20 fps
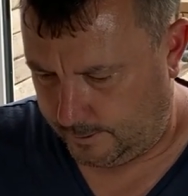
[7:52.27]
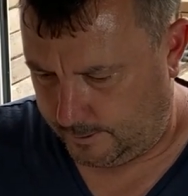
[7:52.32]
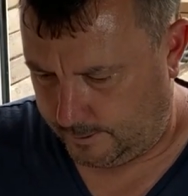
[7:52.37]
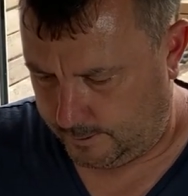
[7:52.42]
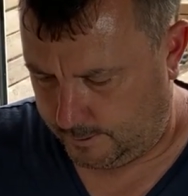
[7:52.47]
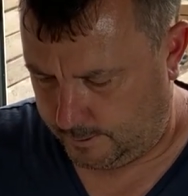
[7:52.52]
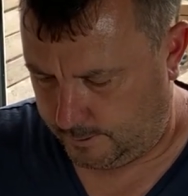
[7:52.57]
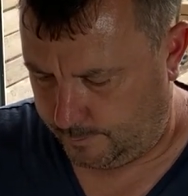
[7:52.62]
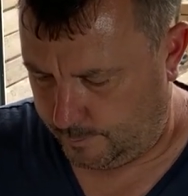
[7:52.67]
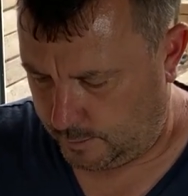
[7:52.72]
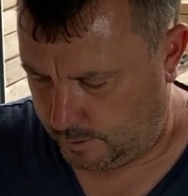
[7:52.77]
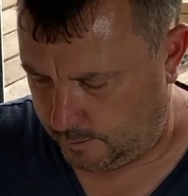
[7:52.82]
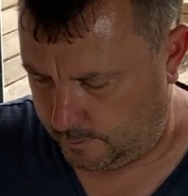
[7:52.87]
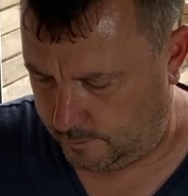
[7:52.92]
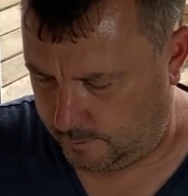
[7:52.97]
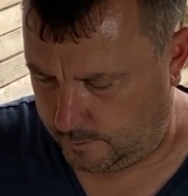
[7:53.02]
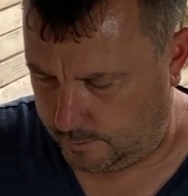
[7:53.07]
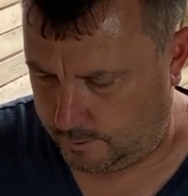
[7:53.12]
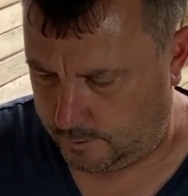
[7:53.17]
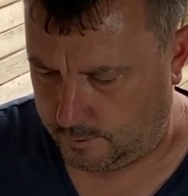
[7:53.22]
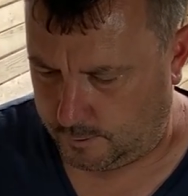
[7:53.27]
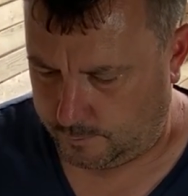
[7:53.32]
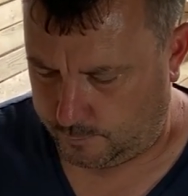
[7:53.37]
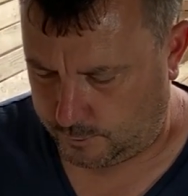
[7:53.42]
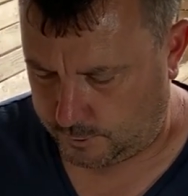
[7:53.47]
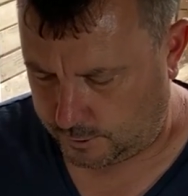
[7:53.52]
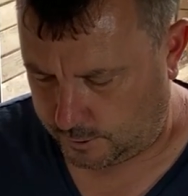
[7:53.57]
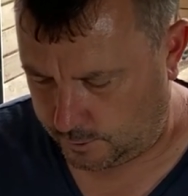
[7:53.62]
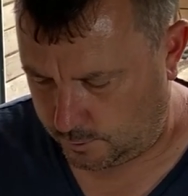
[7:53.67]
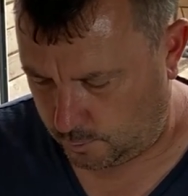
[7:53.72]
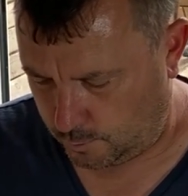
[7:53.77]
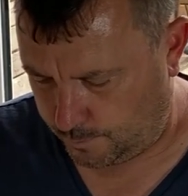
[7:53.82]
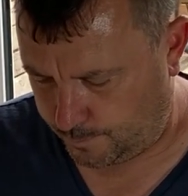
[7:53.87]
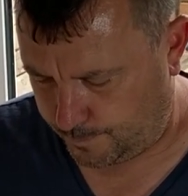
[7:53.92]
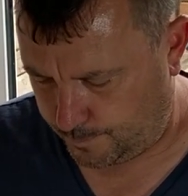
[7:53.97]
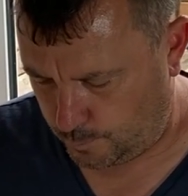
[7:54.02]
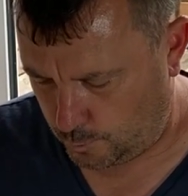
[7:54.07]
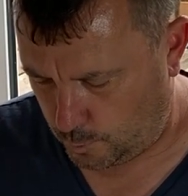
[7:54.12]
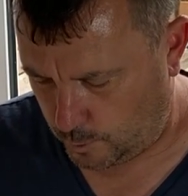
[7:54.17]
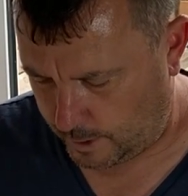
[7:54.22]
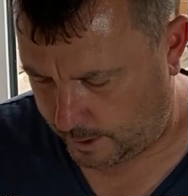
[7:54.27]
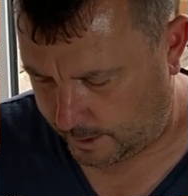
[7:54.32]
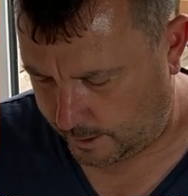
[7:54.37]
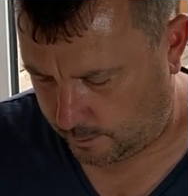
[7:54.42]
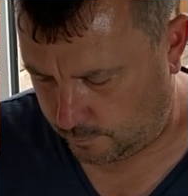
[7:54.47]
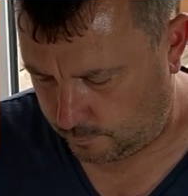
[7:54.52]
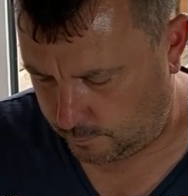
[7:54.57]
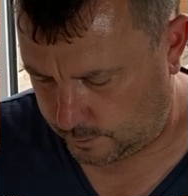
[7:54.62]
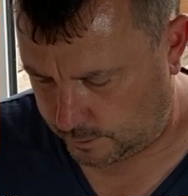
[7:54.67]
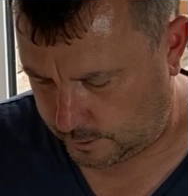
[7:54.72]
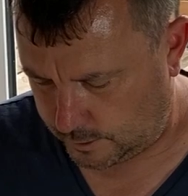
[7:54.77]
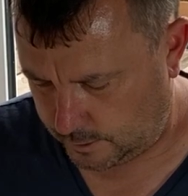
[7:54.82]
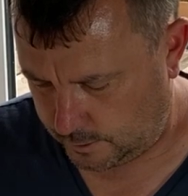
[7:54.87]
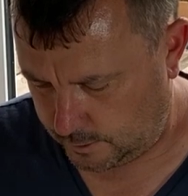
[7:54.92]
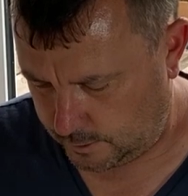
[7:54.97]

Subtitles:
and I'm just going to weigh out,